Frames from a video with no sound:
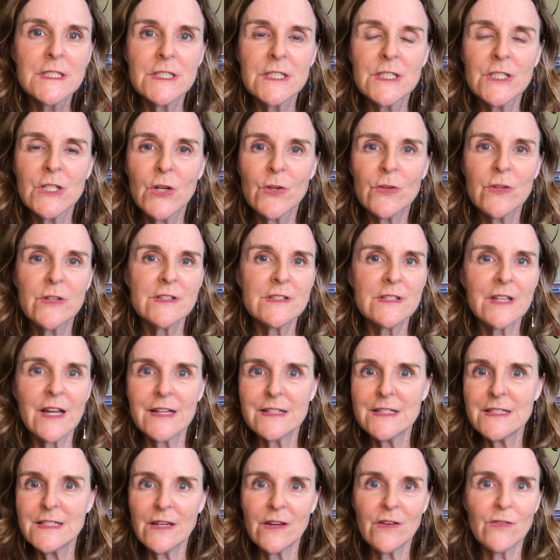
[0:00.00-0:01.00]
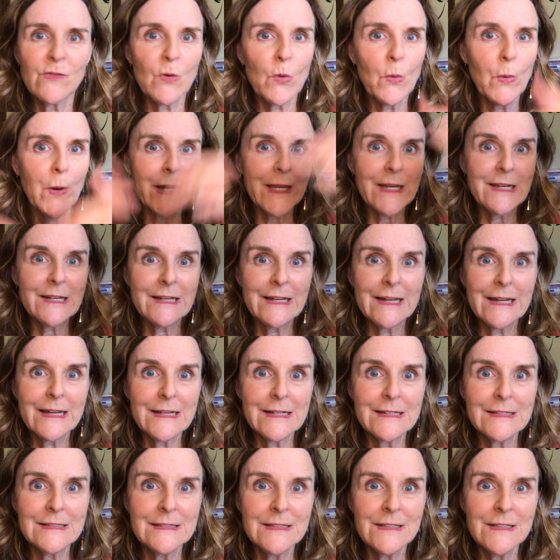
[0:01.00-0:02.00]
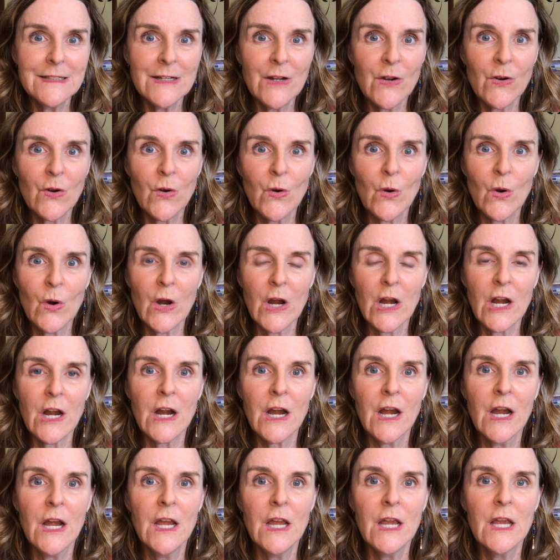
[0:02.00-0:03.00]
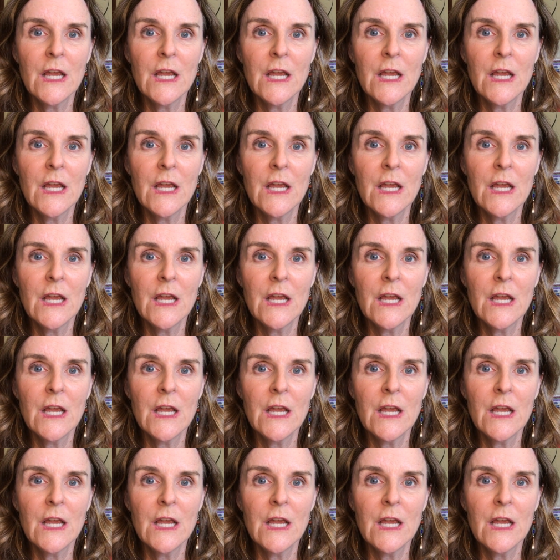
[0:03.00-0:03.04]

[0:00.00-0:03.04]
You know, this idea of awakening or